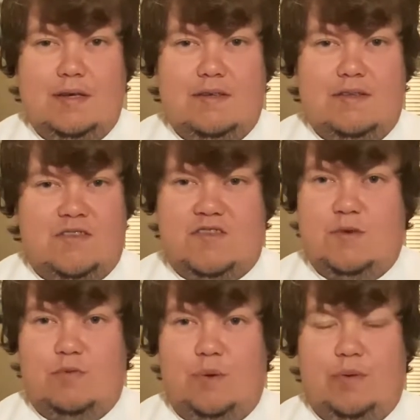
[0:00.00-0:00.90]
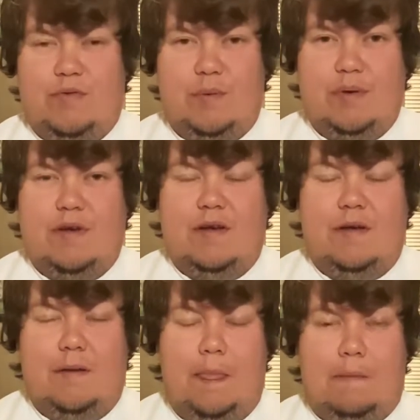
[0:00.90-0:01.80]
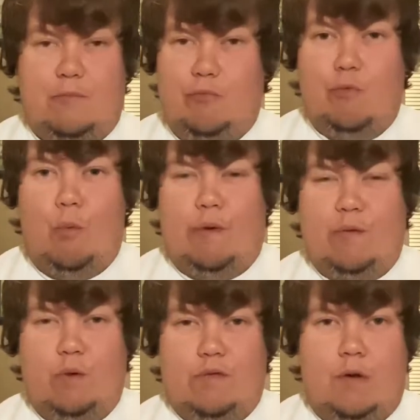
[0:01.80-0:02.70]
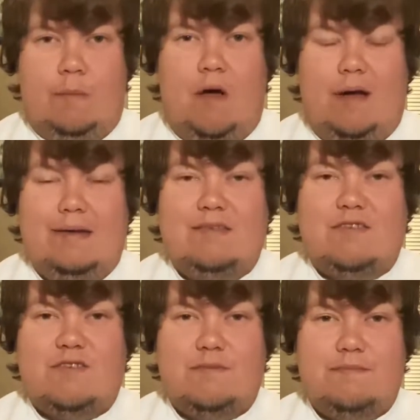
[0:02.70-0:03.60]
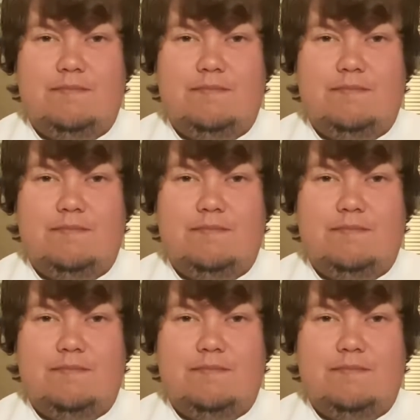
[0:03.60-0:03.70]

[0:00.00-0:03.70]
still very, very raw in all of our minds.